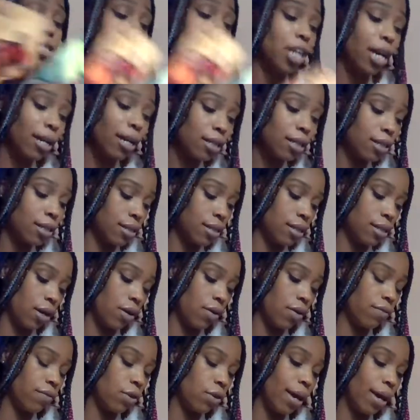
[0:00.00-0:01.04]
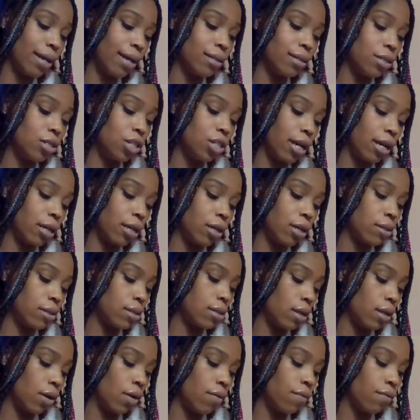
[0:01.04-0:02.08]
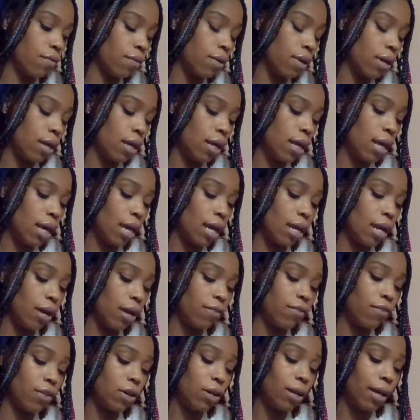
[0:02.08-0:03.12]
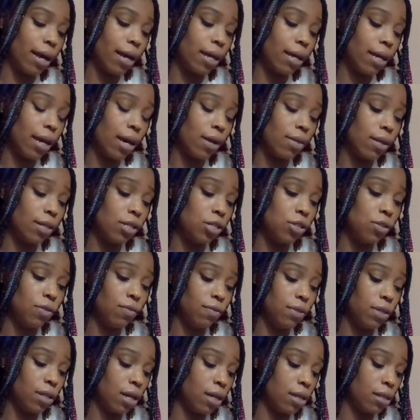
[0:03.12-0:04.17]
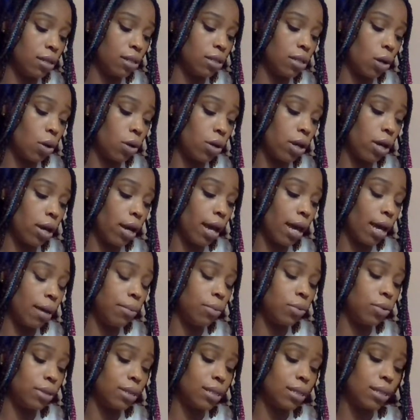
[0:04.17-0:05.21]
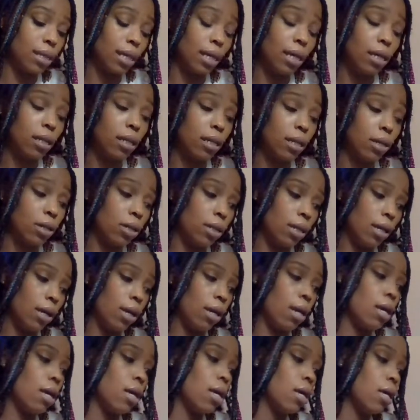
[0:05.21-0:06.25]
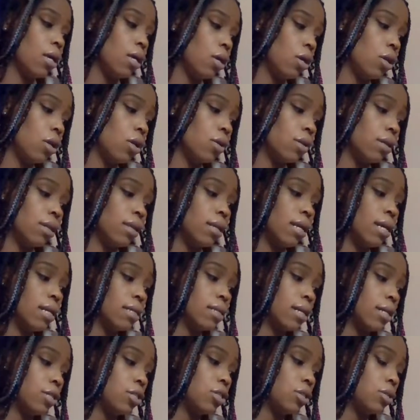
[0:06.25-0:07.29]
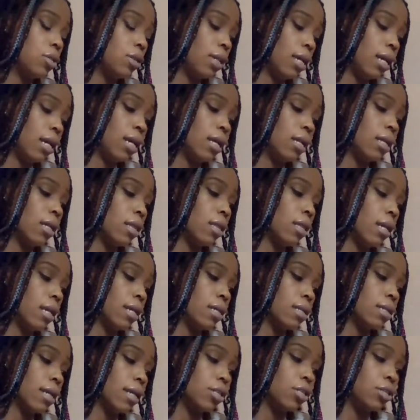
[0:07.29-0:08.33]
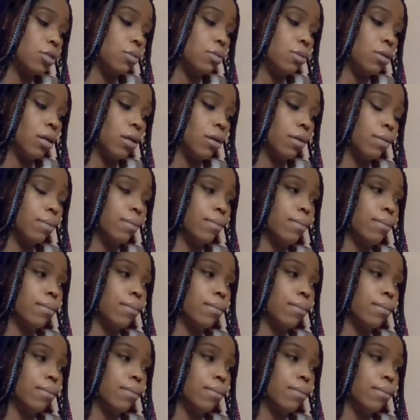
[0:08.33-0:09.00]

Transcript: Check yourself. You have to check yourself. And I feel like now that you've done so, you're able to see clearly, you know, the things that you need and the things that you don't.